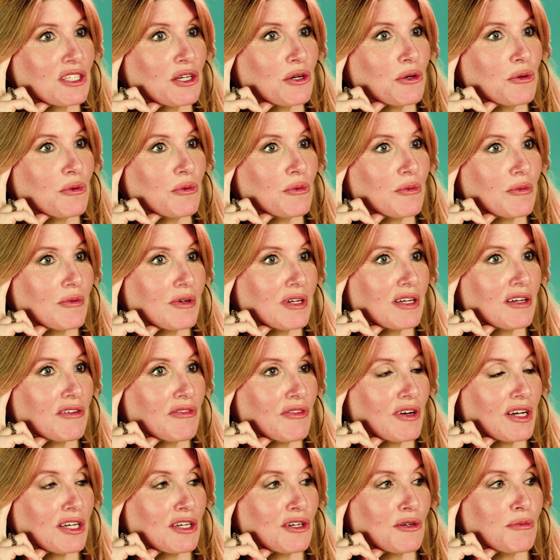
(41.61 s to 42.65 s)
So
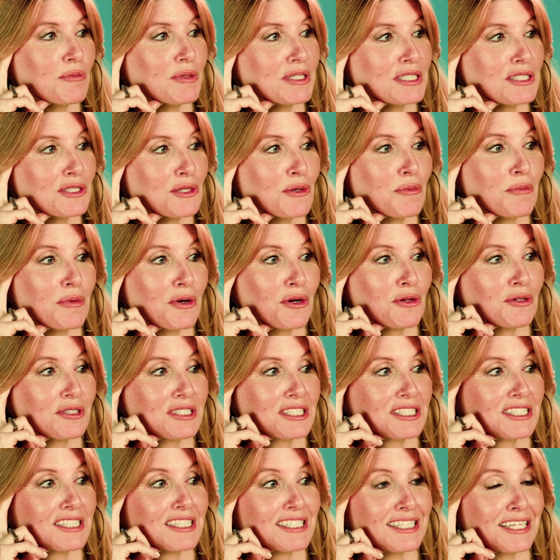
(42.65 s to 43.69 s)
if I could be so
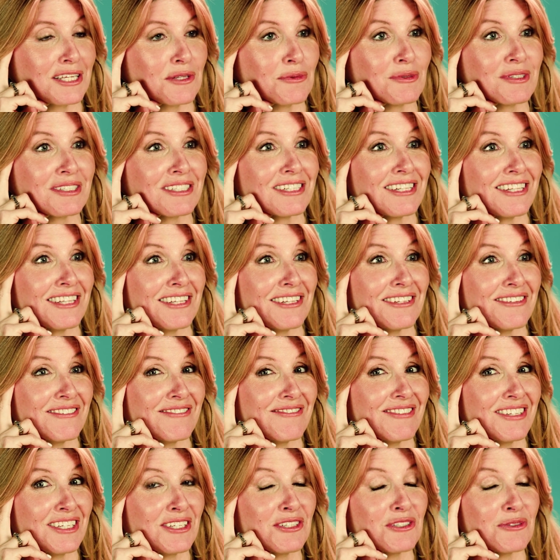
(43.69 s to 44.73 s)
bold as to say there wasn't
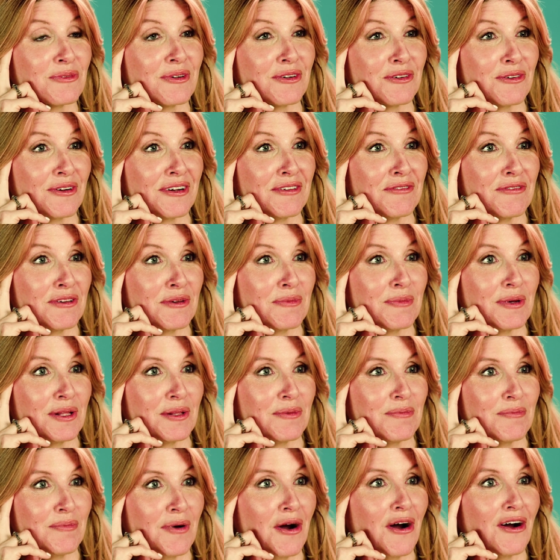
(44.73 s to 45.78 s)
a huge amount of great
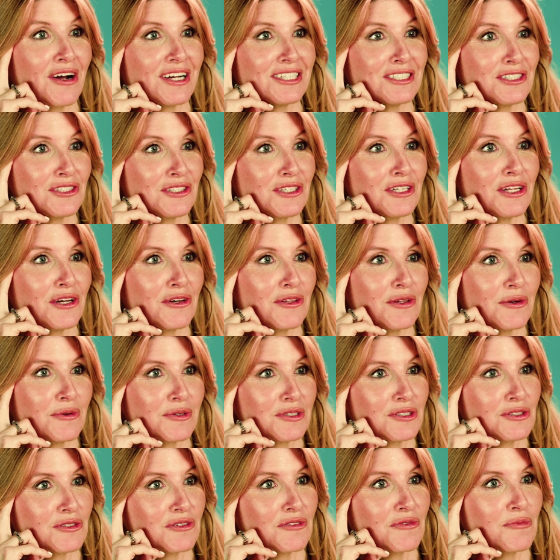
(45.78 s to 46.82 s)
female parts, you know, they
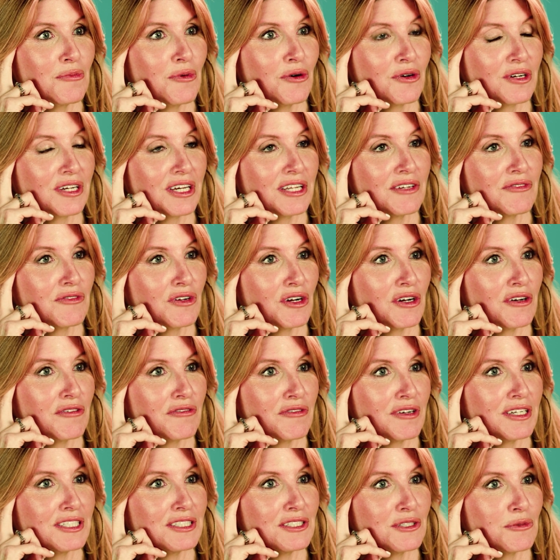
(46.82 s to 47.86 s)
were sort of more kind of
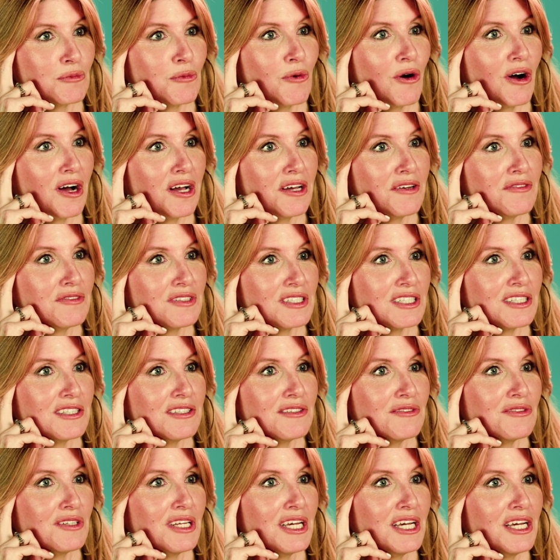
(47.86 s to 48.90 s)
girlfriends and wives
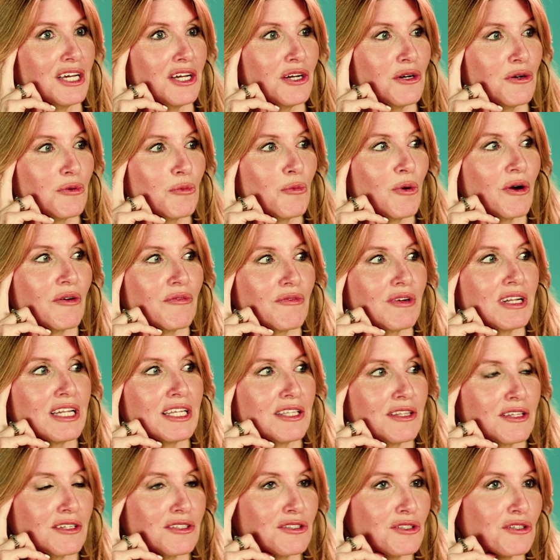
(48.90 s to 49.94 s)
and weren't
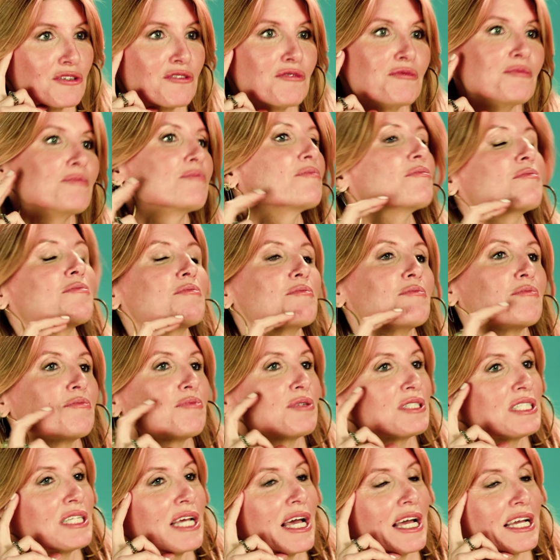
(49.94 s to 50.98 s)
really the sort of
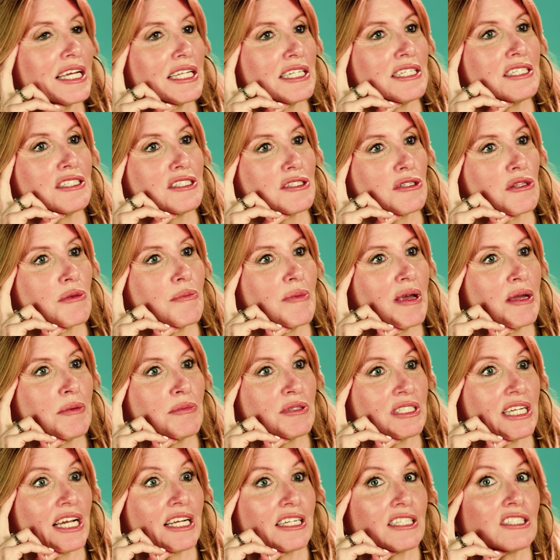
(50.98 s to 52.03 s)
protagonists or the
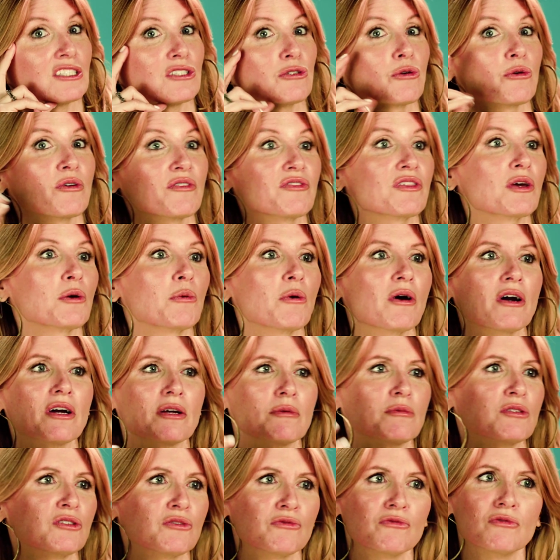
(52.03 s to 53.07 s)
main protagonists, or if they were,
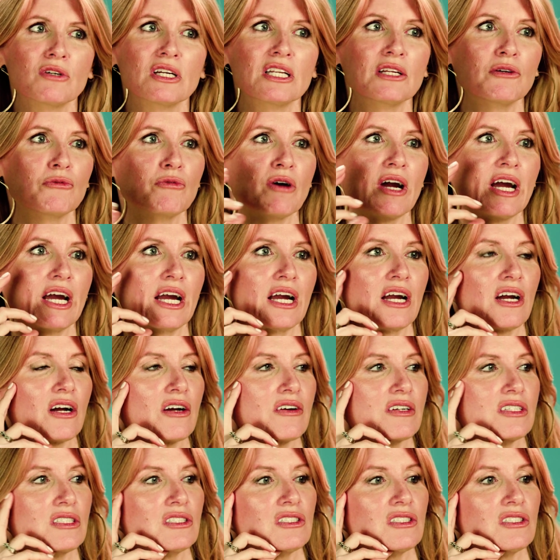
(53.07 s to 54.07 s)
it was really rare.